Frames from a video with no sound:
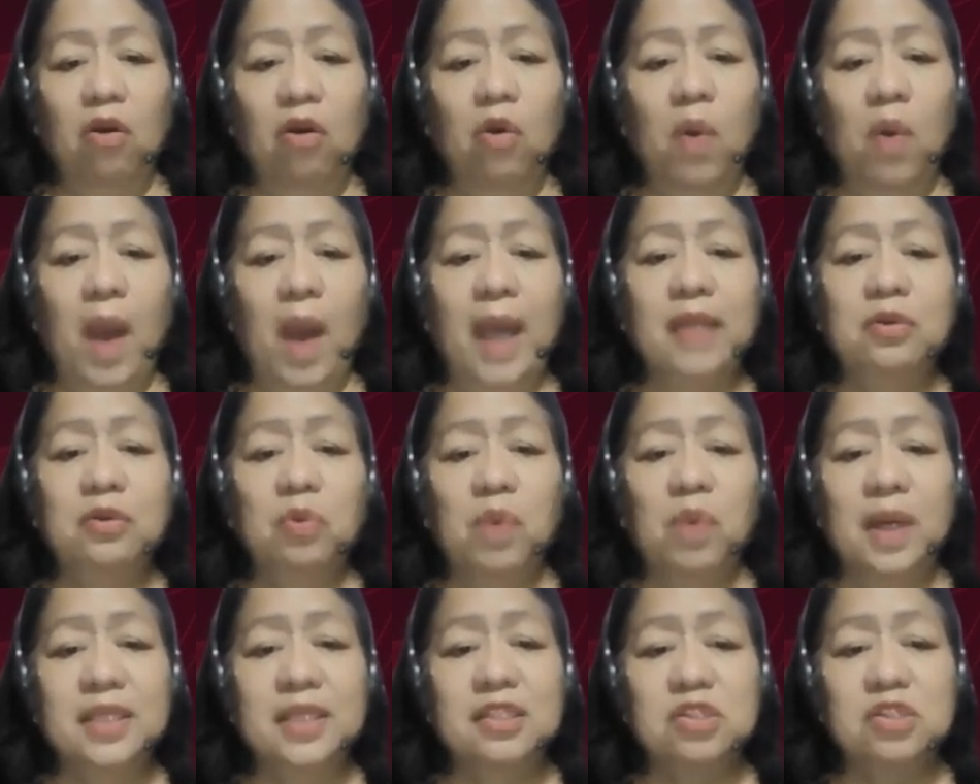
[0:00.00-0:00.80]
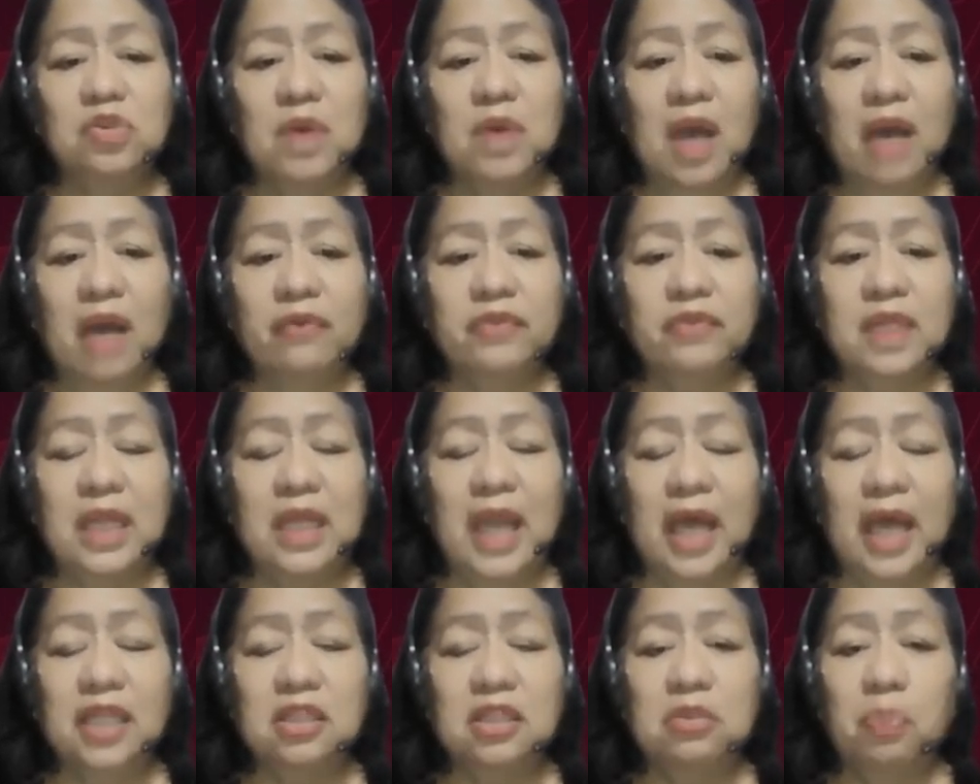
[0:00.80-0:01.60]
Juan wants to have
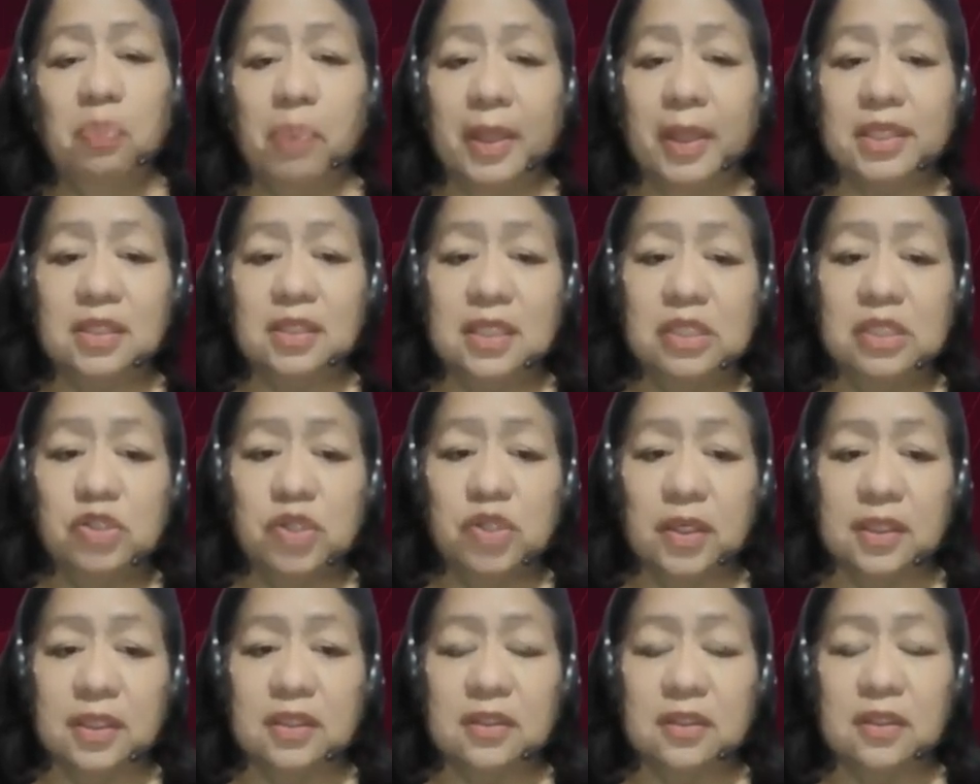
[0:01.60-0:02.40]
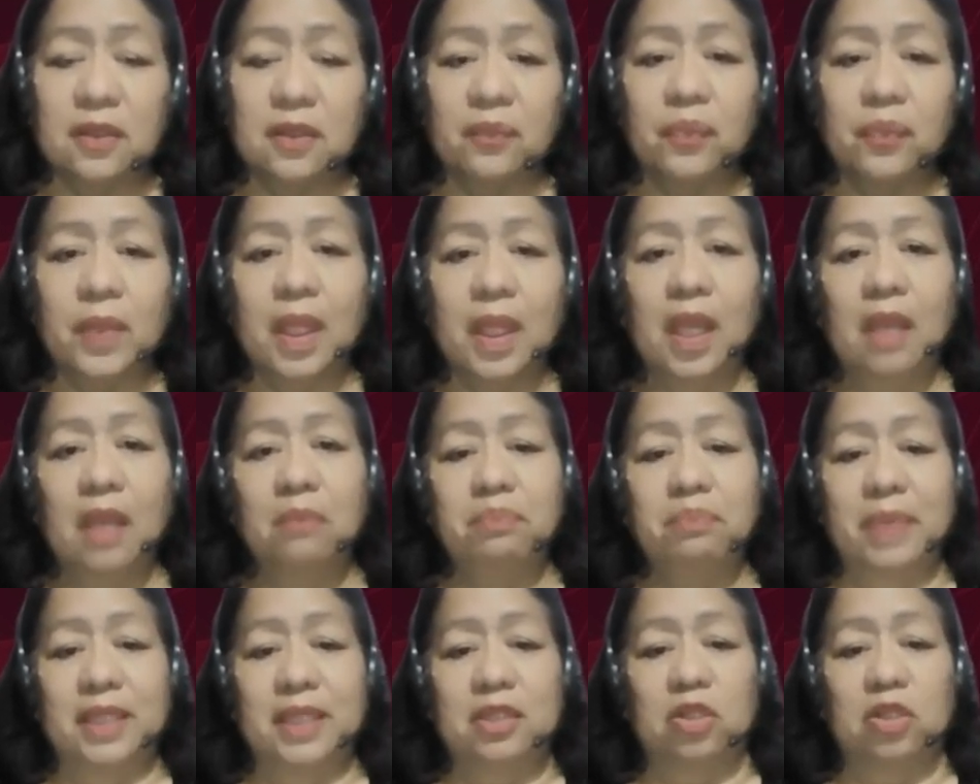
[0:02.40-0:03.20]
the land partitioned.
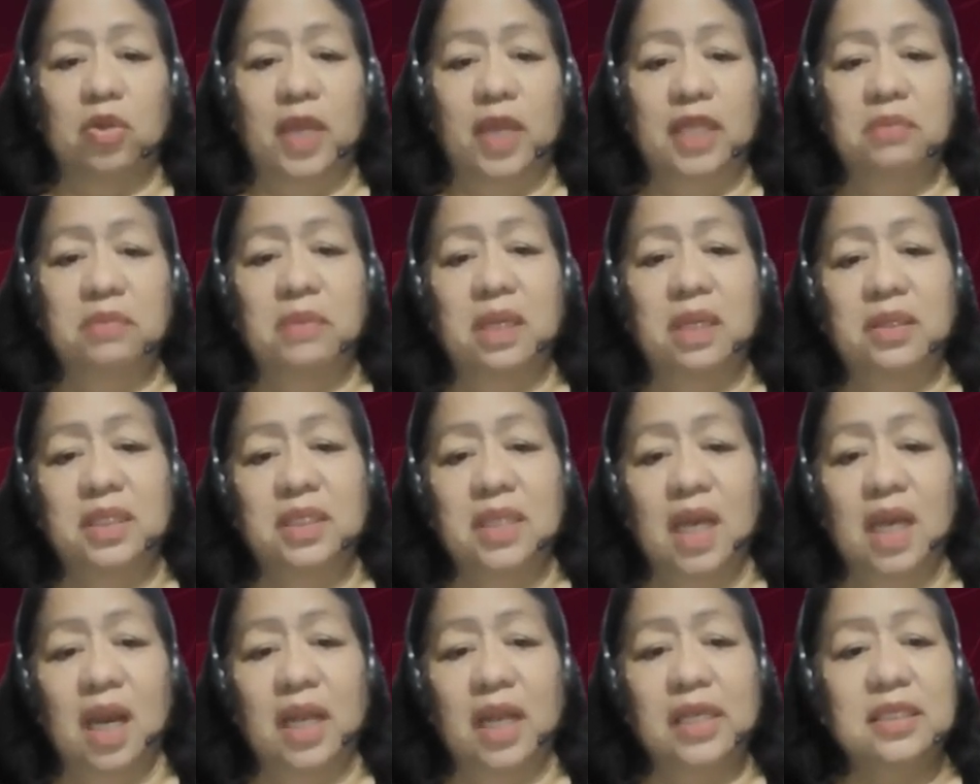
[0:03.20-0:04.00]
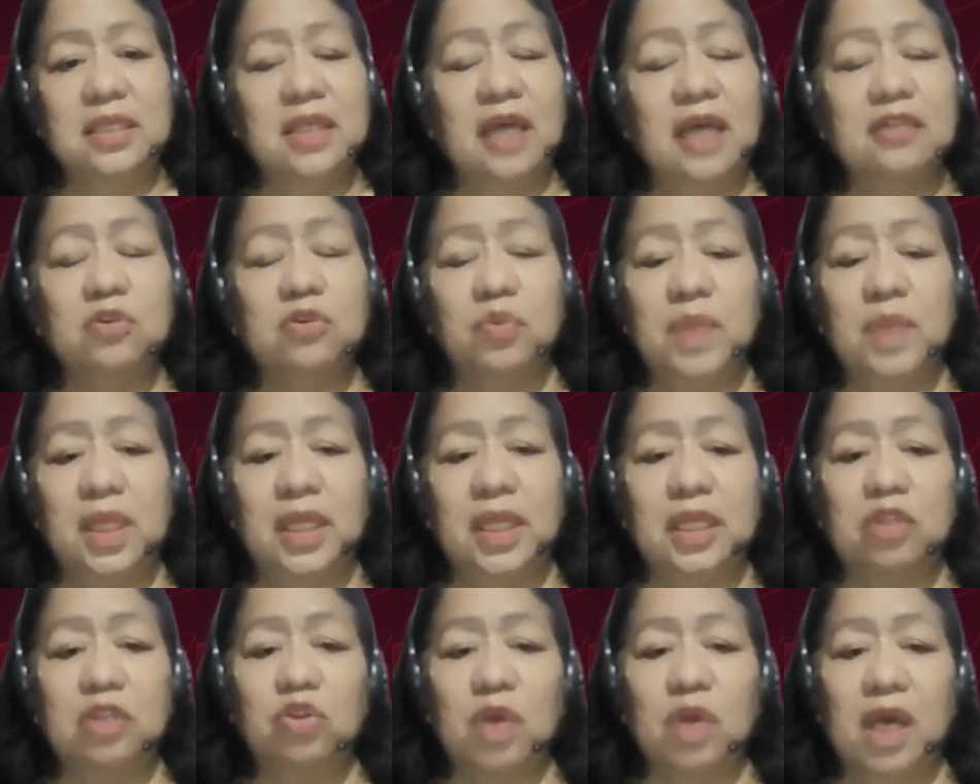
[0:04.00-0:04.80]
Pedro and Maria are not
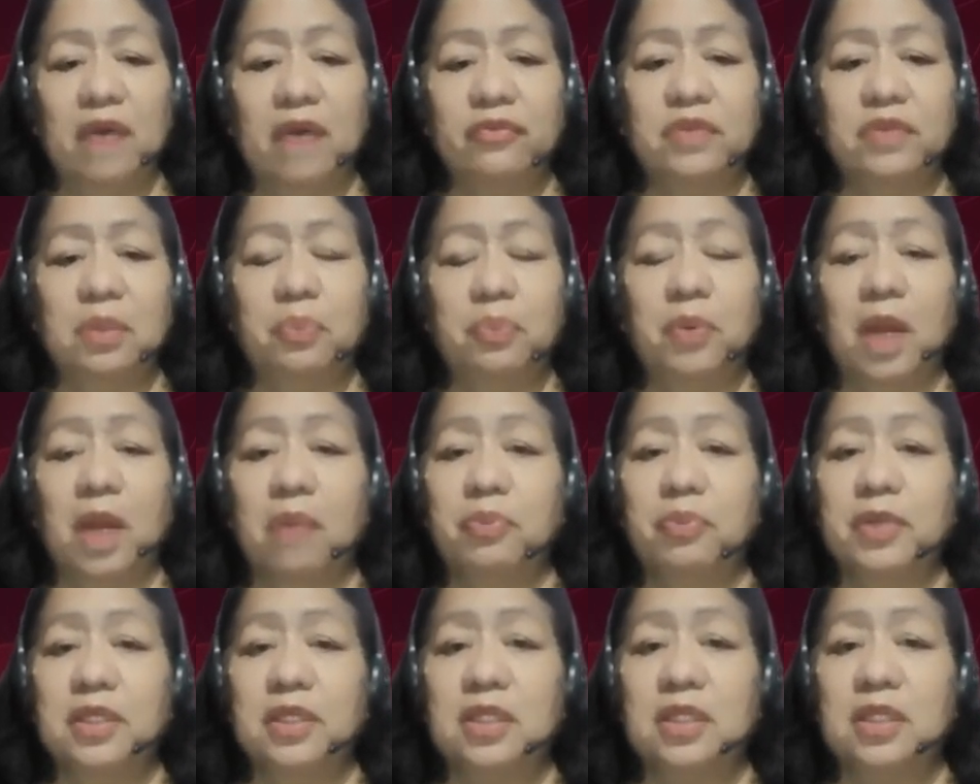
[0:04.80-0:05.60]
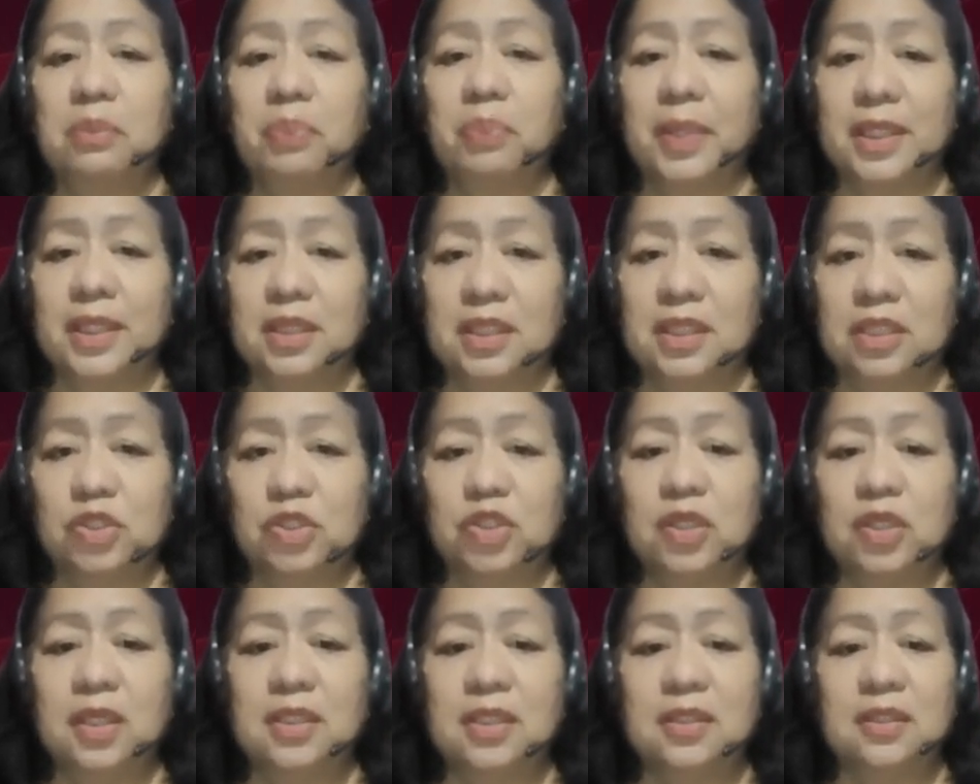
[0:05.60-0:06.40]
willing to have the property
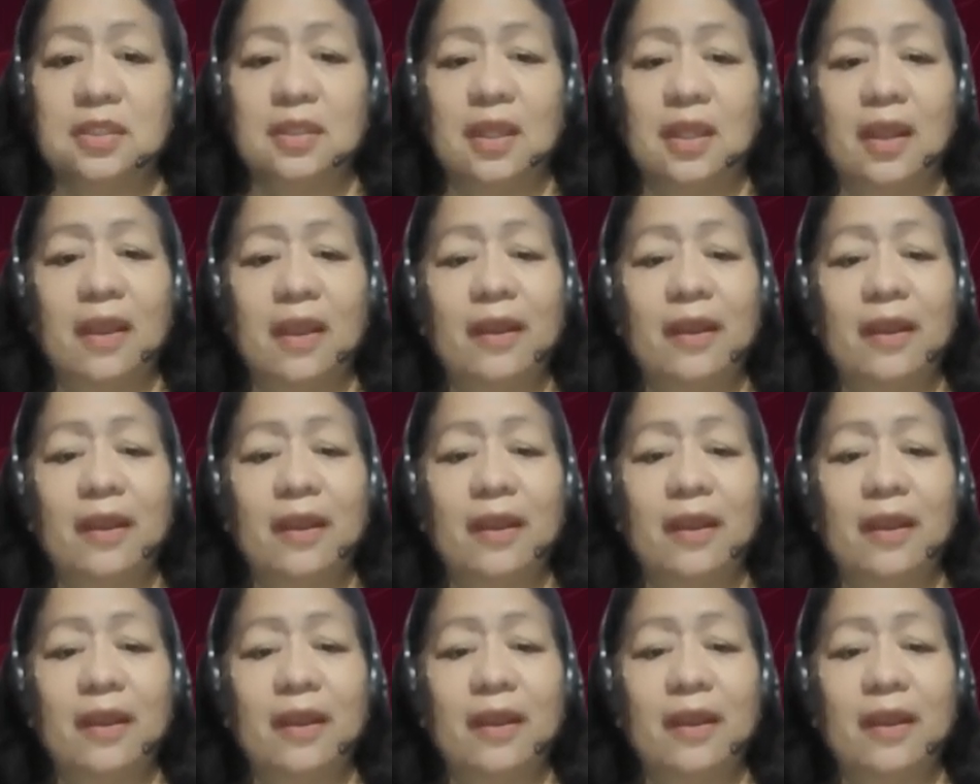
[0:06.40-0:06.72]
partitioned.